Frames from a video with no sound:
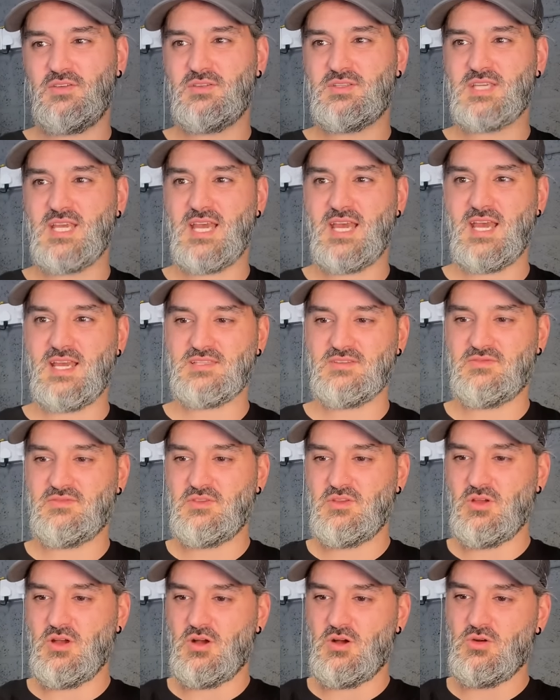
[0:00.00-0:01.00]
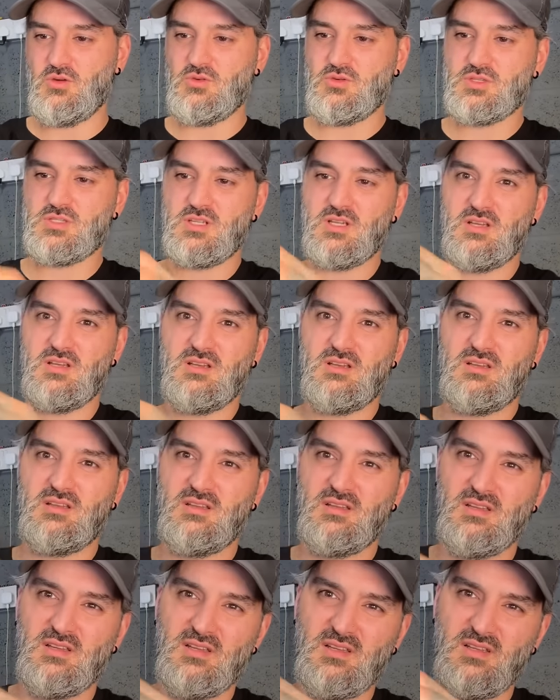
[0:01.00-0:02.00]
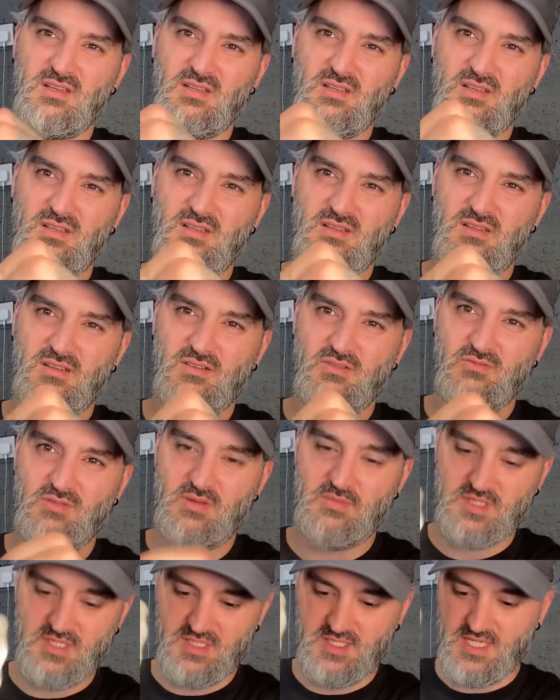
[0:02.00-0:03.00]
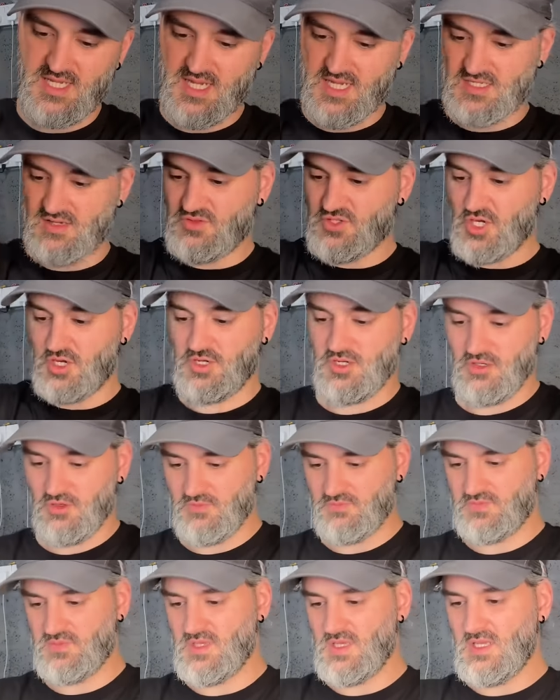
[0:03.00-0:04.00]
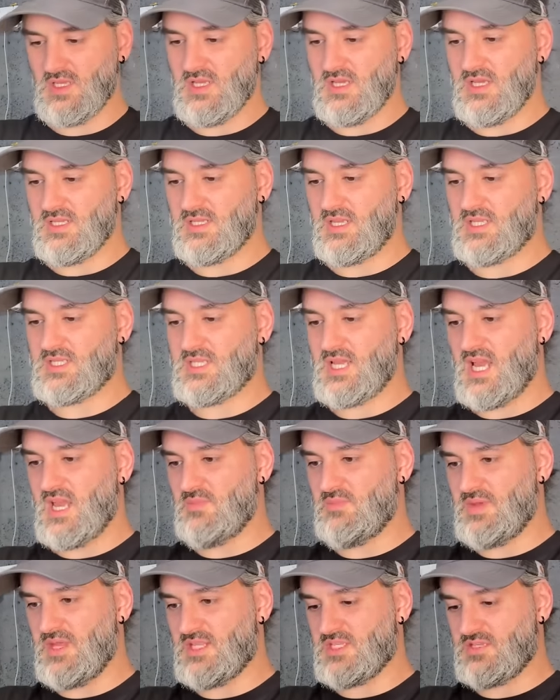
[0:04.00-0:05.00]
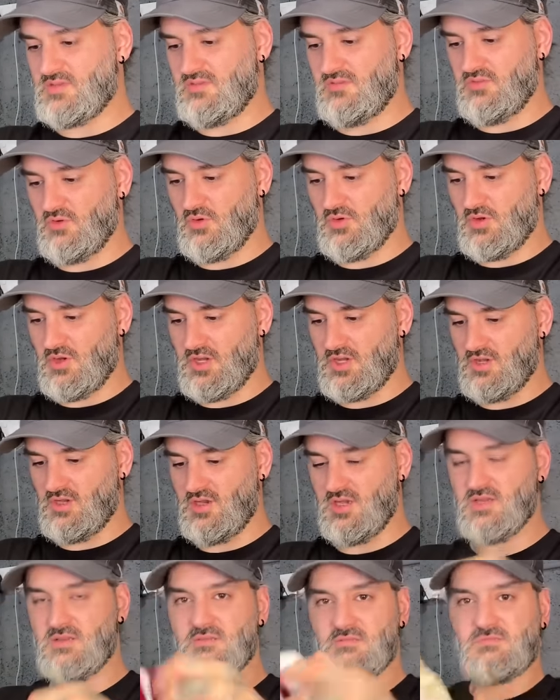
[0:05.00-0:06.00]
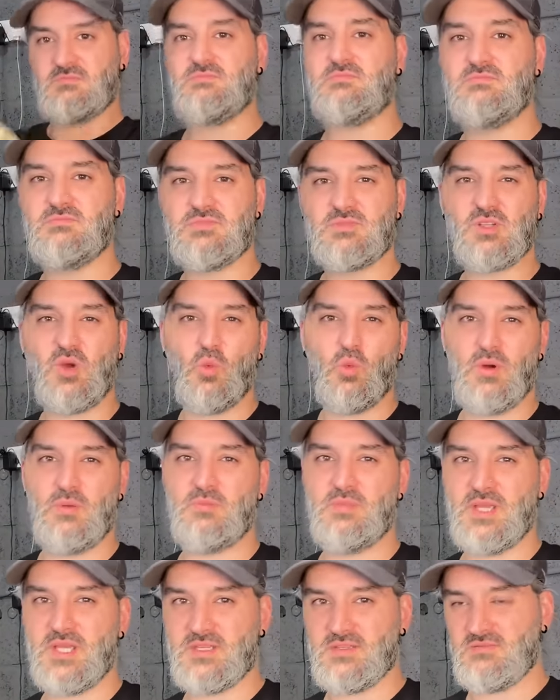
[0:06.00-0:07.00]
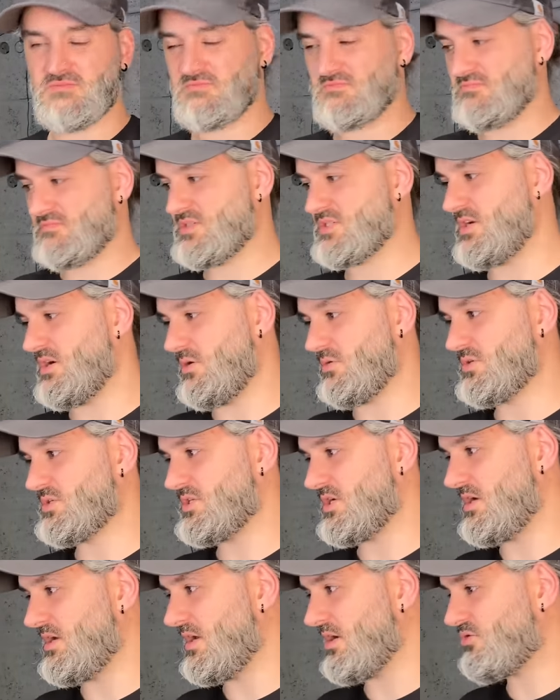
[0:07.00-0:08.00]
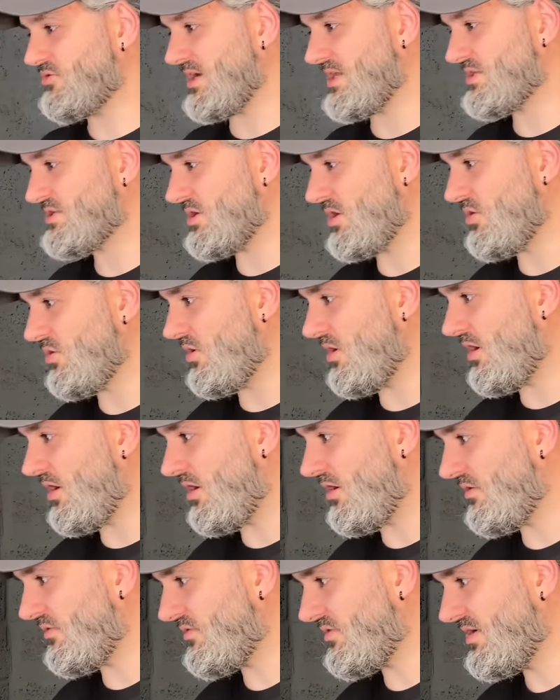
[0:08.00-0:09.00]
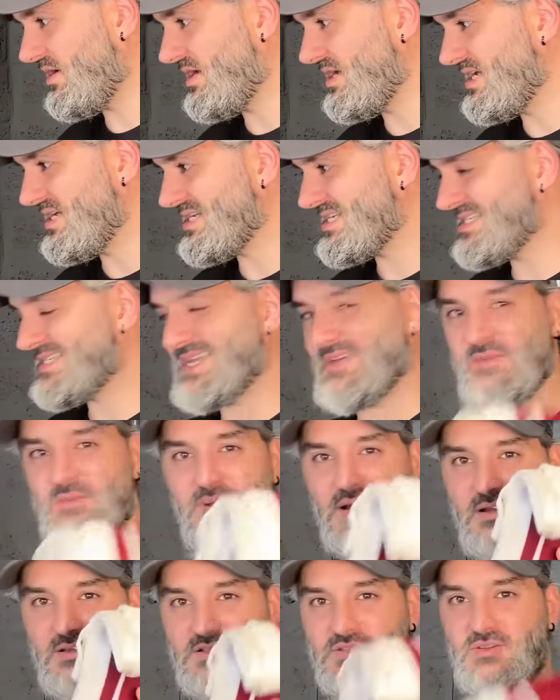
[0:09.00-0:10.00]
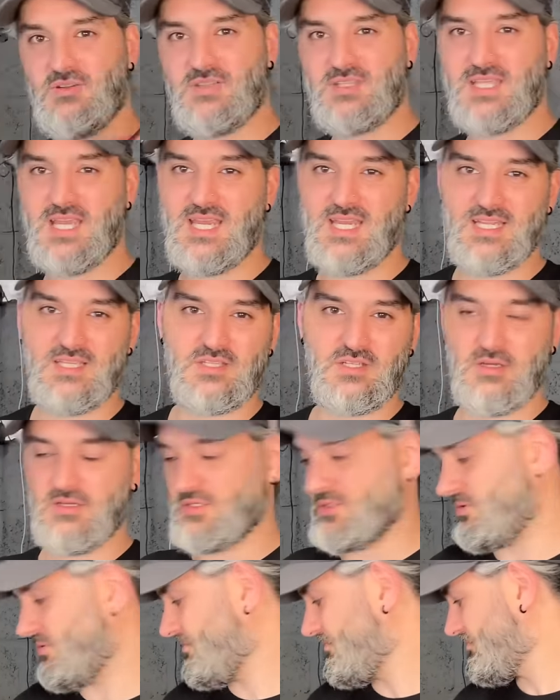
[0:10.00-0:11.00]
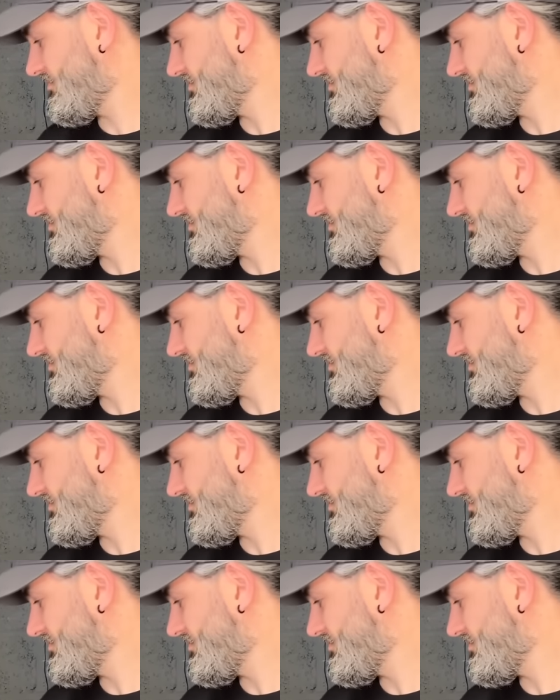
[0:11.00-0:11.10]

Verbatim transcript: tears, a few holes that like rips and tears. I've shown it all. Did starting bids of £4.99, got one bid, sold. So a grand total of £7.98 in total.